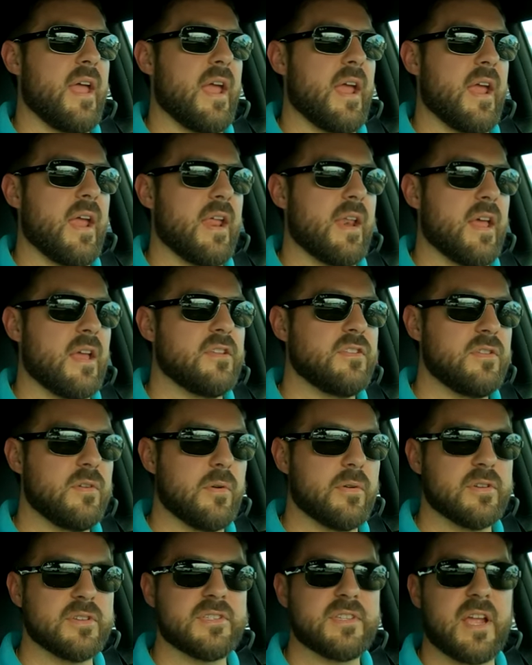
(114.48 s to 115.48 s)
And I do
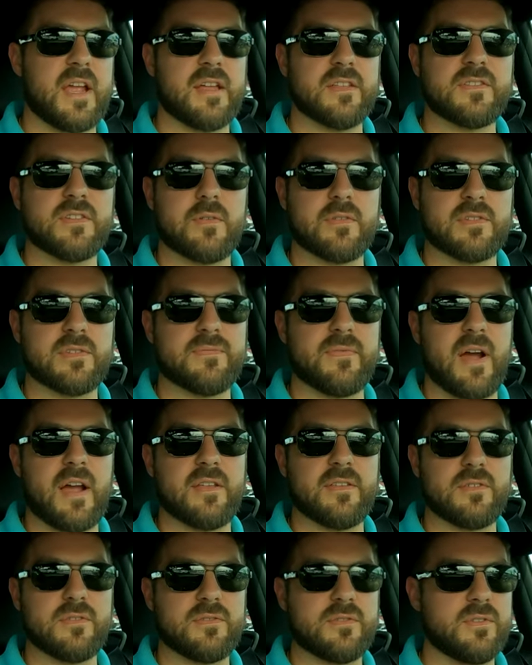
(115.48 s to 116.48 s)
understand service
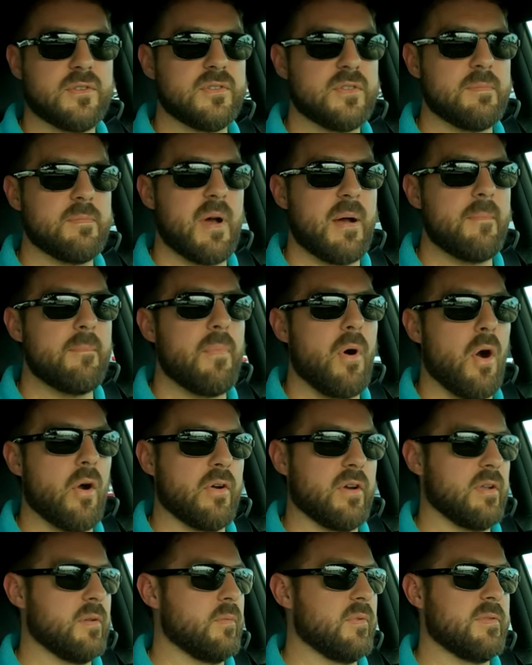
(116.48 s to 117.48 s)
advisors are usually
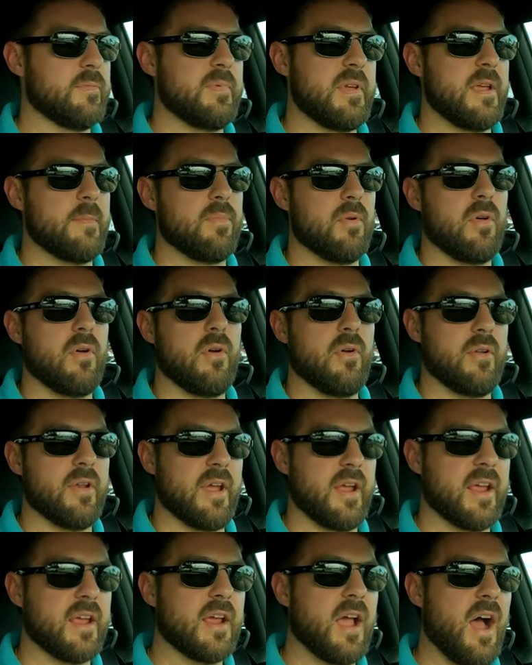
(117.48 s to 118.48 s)
bombarded with people on
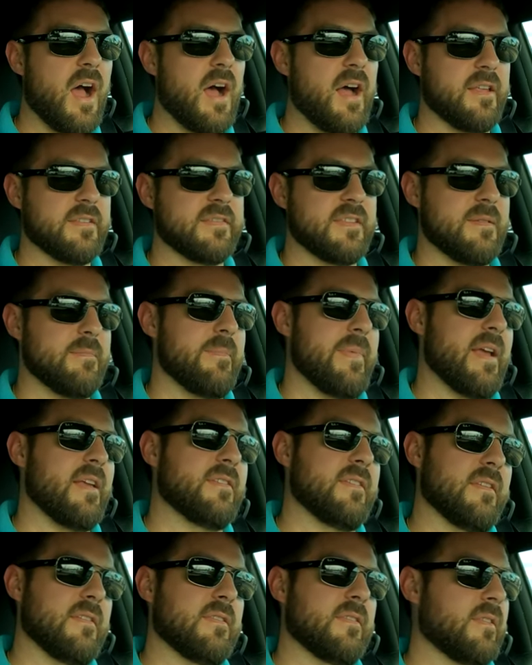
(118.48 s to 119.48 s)
a constant
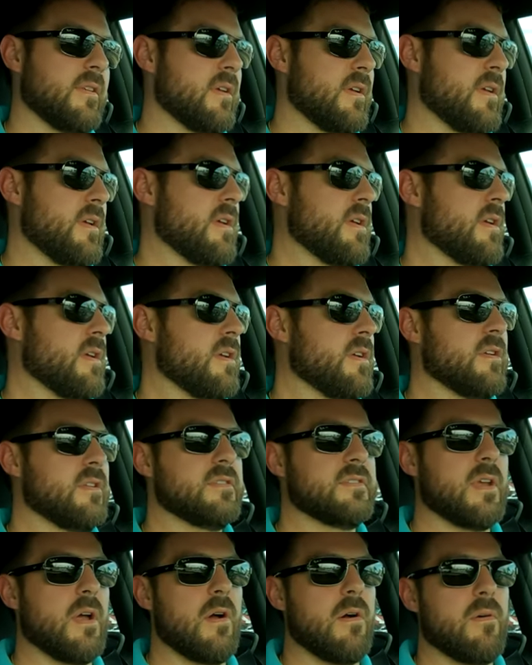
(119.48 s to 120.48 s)
basis.
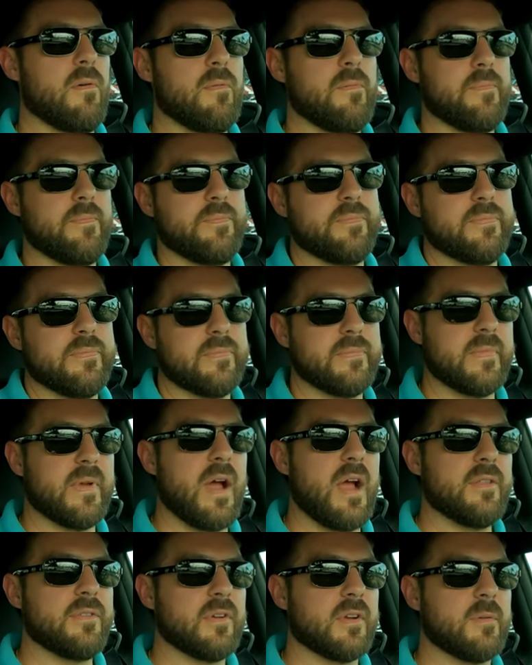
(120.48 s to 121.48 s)
So
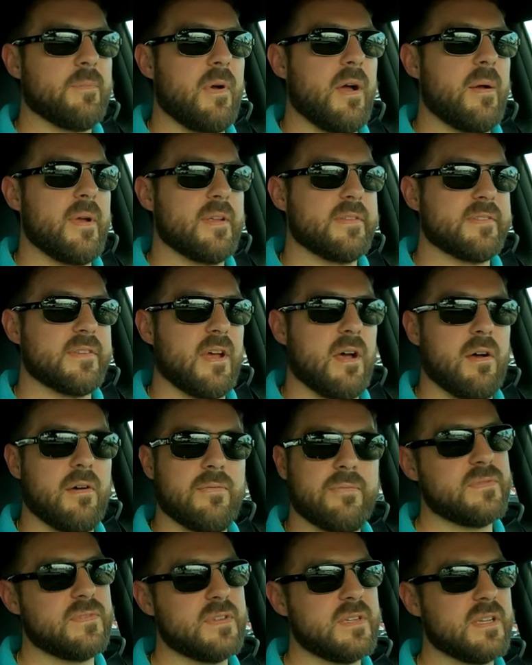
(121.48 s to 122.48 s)
I took it myself
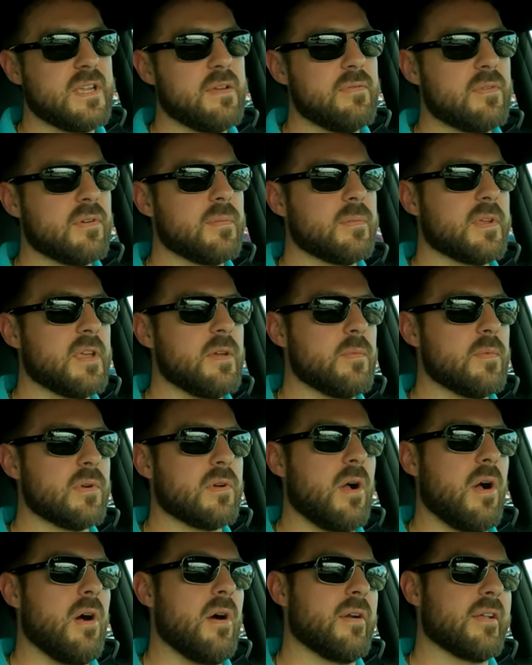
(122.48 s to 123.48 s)
to give, a, give them
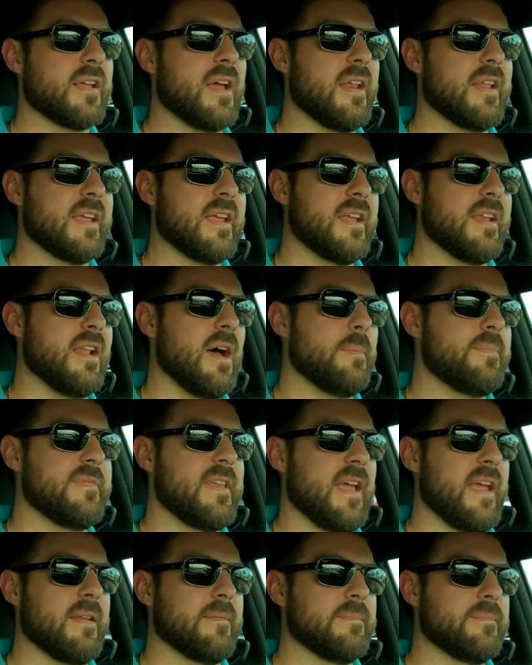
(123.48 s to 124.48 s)
a call to kind of get an
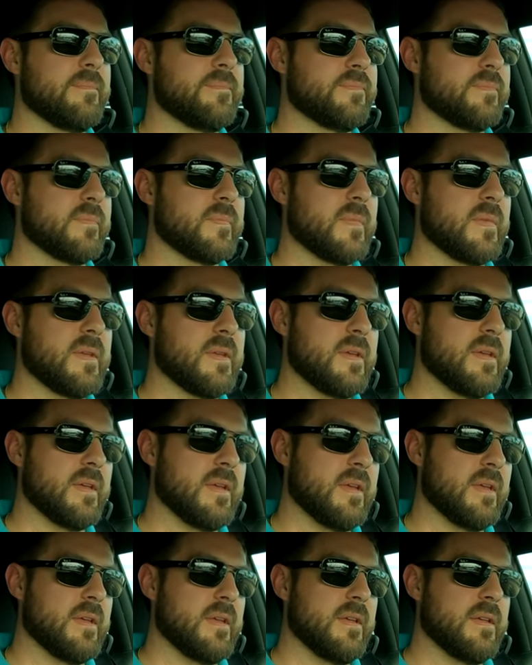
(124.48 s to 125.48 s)

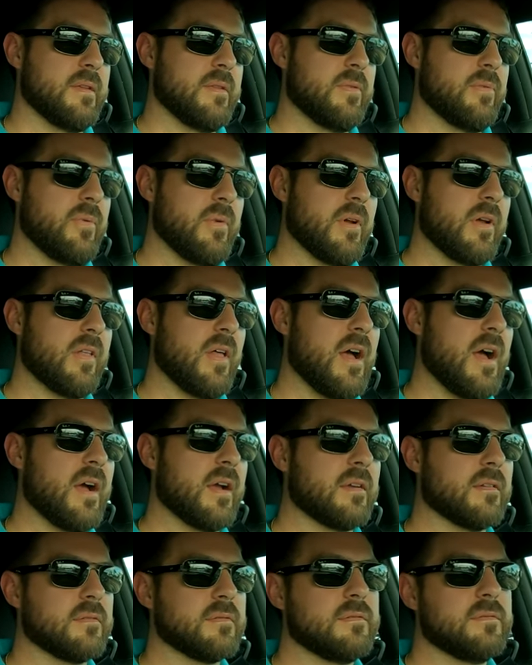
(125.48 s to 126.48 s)
update. 3 o'clock,
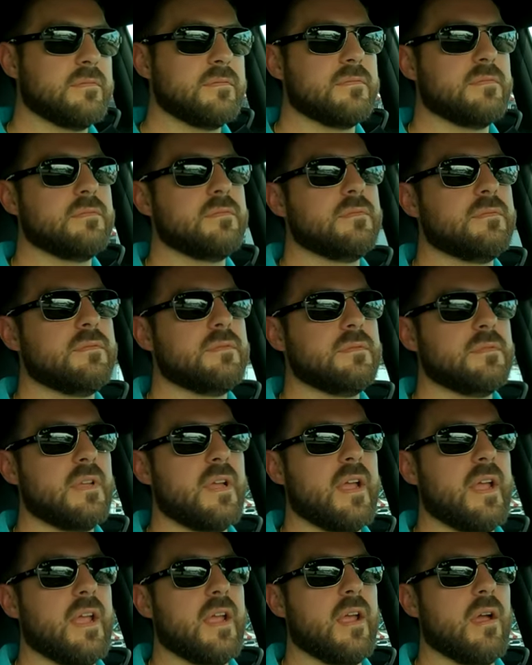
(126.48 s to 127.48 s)

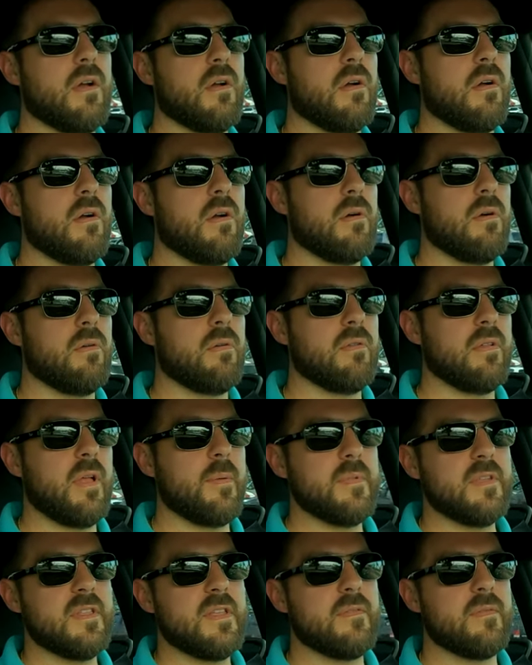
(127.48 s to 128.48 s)
there you go.
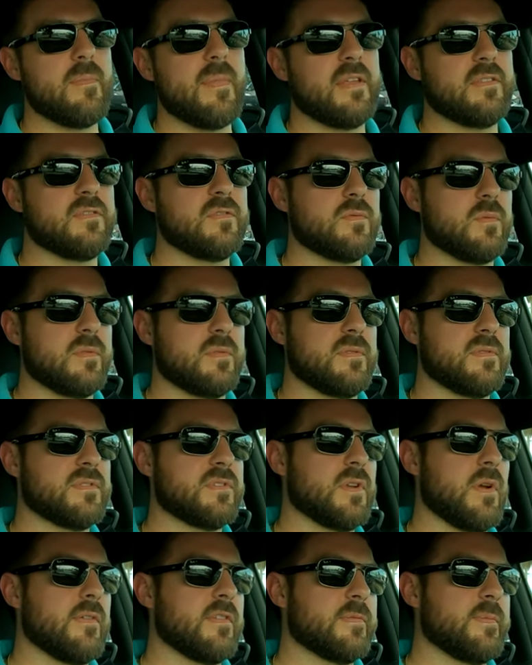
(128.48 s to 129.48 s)
Let me leave a message with the
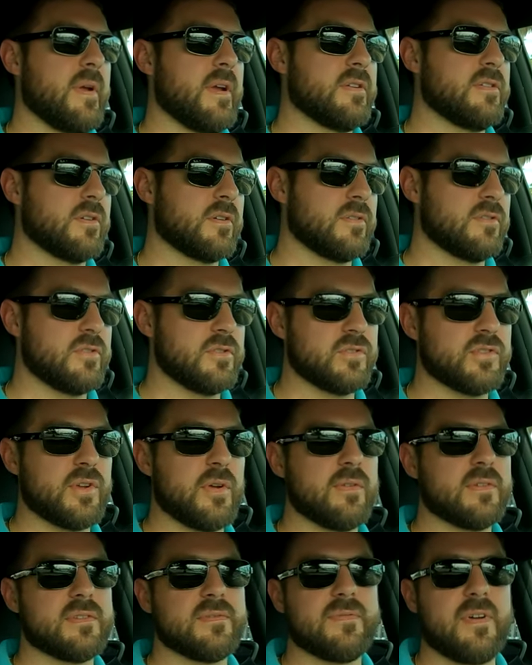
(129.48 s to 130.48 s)
service manager because
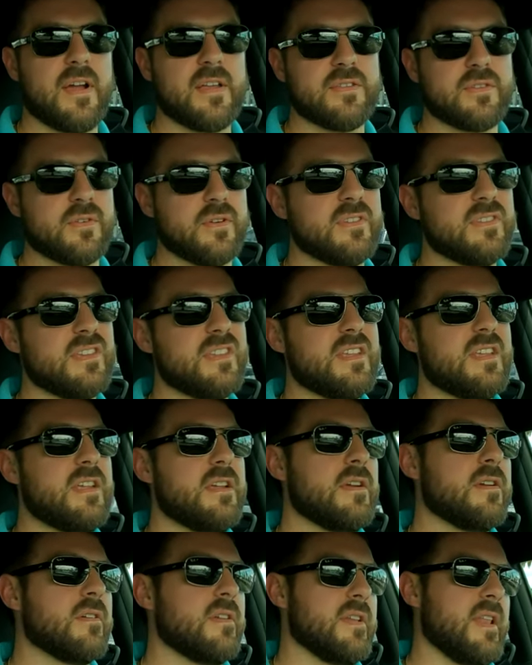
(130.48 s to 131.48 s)
your service advisor isn't
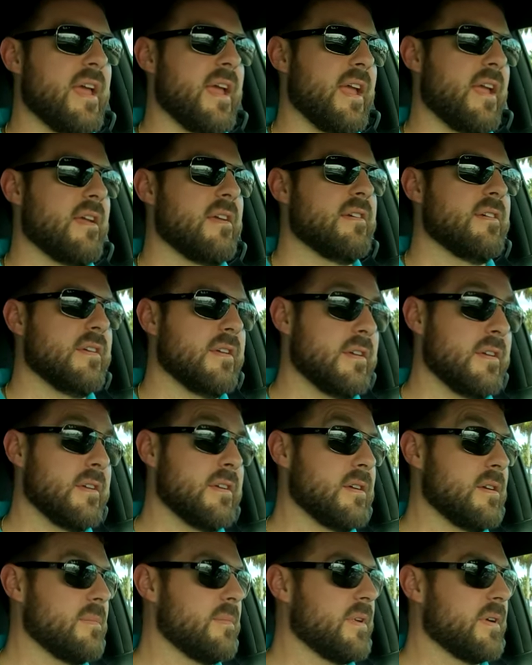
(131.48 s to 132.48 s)
here
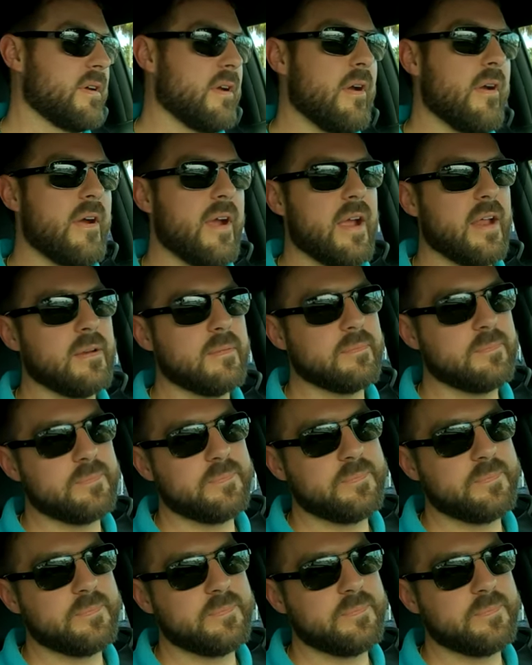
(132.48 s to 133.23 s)
today. All right.